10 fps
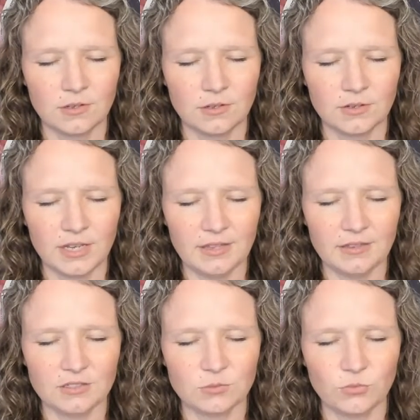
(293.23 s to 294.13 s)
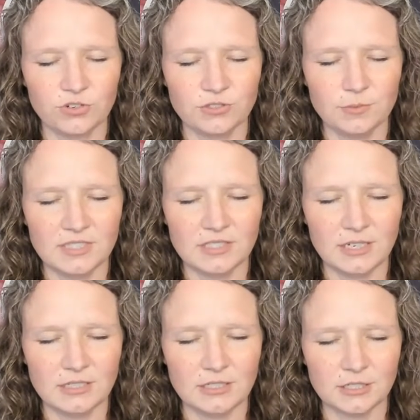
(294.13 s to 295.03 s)
Okay, there's more to be
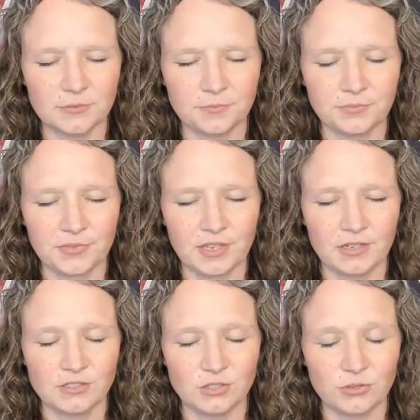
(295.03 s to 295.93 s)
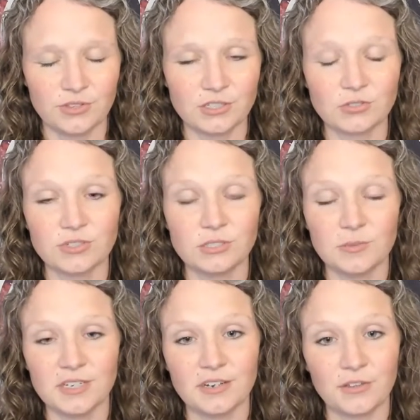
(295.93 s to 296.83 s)
said here. So there's going to be
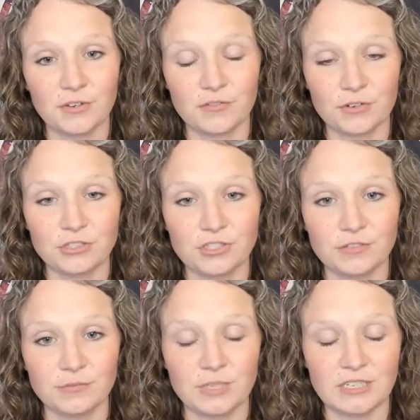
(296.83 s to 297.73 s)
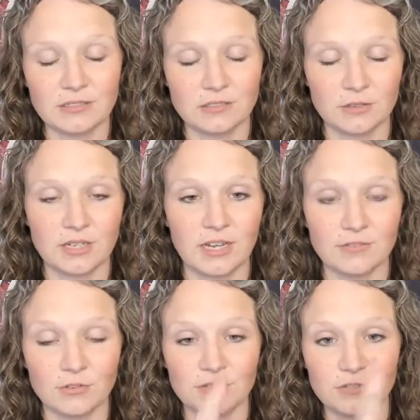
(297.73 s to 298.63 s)
another version of me. So I have
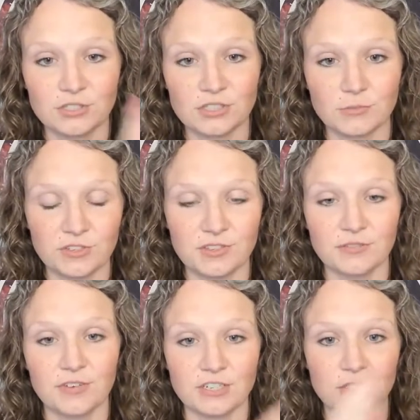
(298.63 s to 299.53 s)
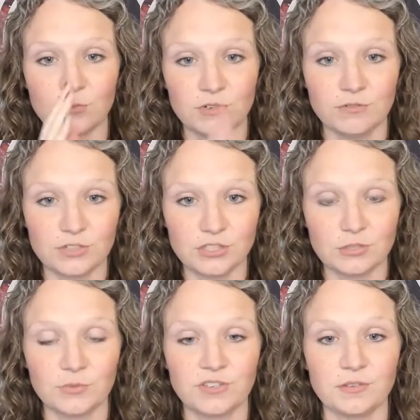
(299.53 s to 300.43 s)
one version with the infection, one version
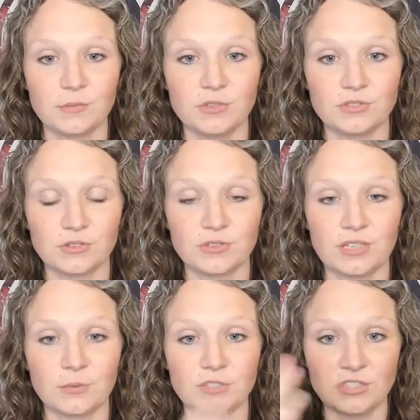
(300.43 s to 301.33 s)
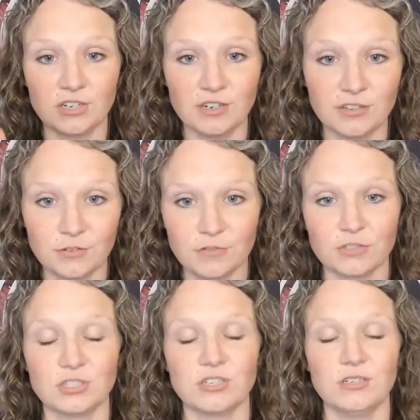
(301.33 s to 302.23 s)
with the musical language, another
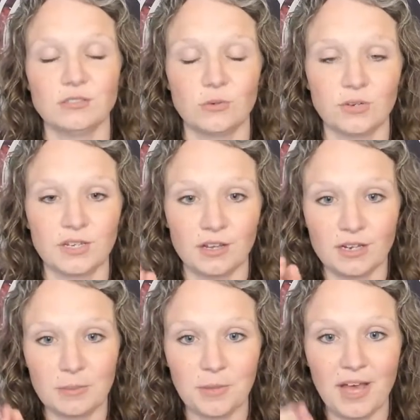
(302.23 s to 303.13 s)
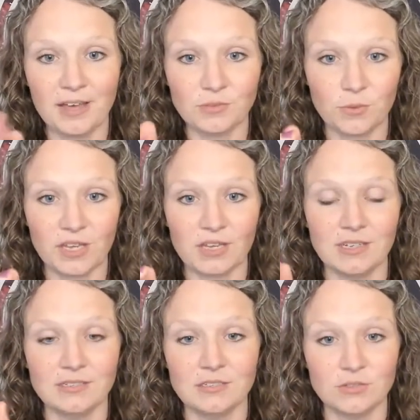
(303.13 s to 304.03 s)
version is going on a pathway
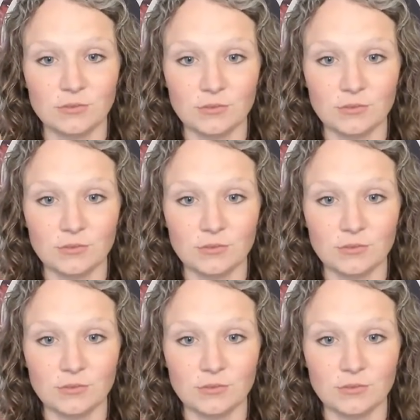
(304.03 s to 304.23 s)
into